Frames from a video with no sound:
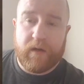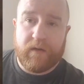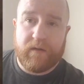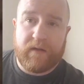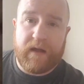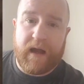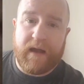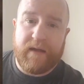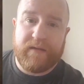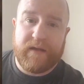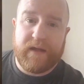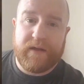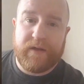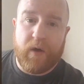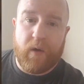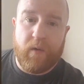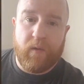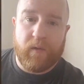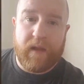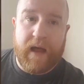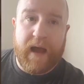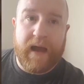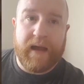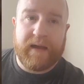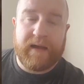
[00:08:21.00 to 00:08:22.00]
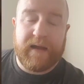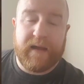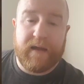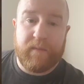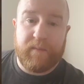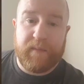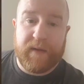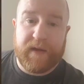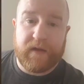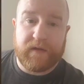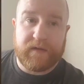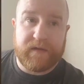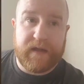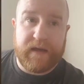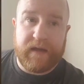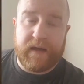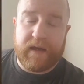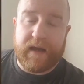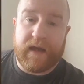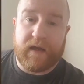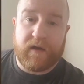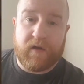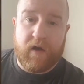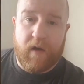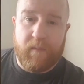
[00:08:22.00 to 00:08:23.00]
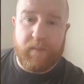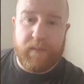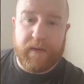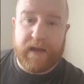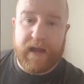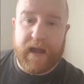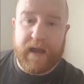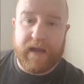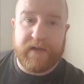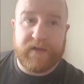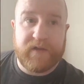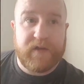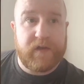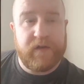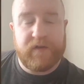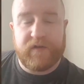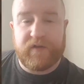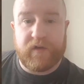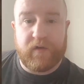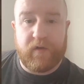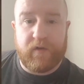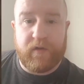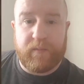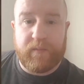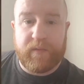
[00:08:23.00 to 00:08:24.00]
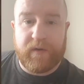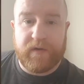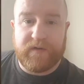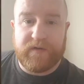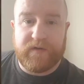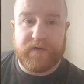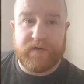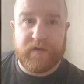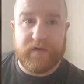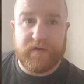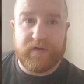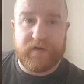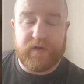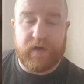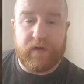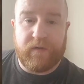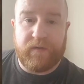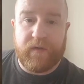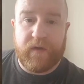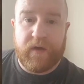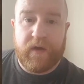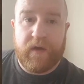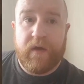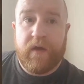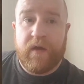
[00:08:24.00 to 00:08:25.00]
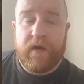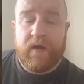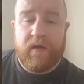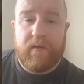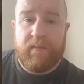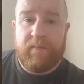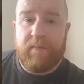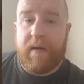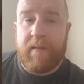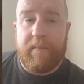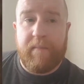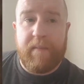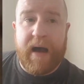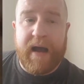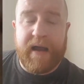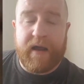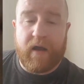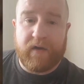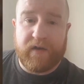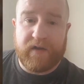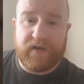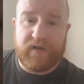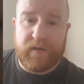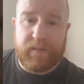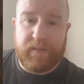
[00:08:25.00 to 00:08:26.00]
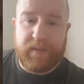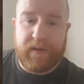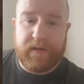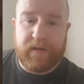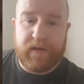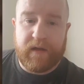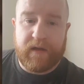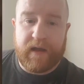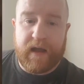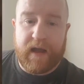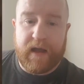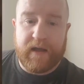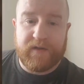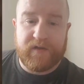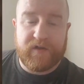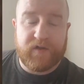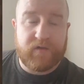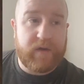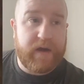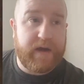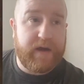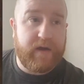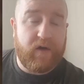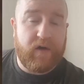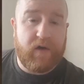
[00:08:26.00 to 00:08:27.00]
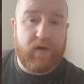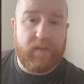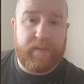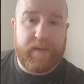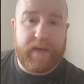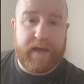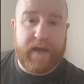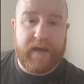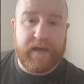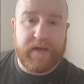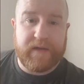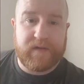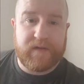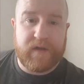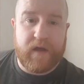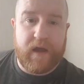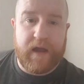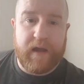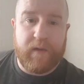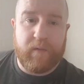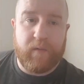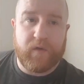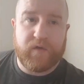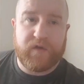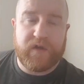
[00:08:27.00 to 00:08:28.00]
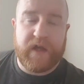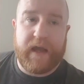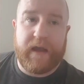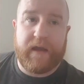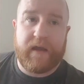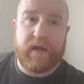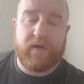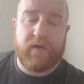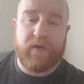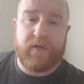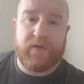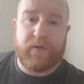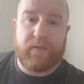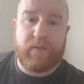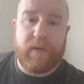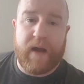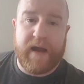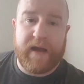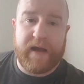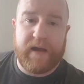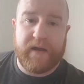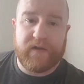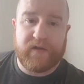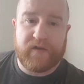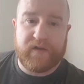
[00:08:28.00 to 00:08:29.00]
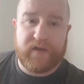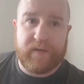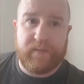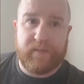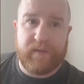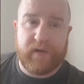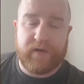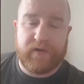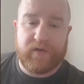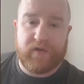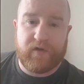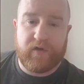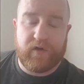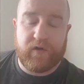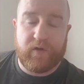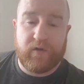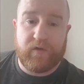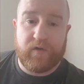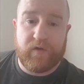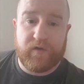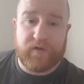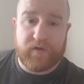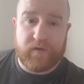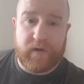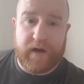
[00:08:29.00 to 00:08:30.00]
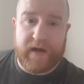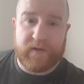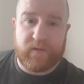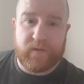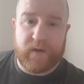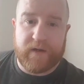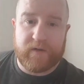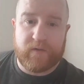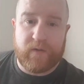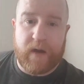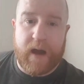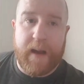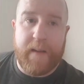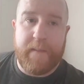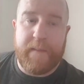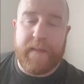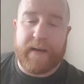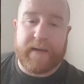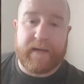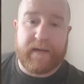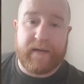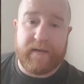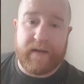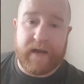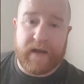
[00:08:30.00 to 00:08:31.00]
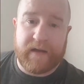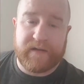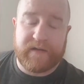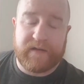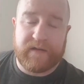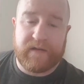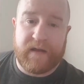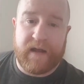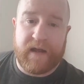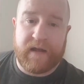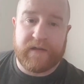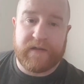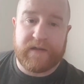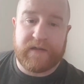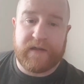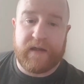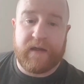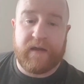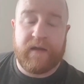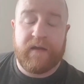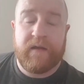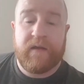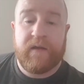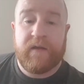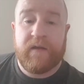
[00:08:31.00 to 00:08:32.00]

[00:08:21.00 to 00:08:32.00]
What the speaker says: like, they don't like it, because then you get copycat incidents in other prisons and stuff. My honest opinion, guys, straight up, is that it will take another riot similar to the Strangeways riot back in 1990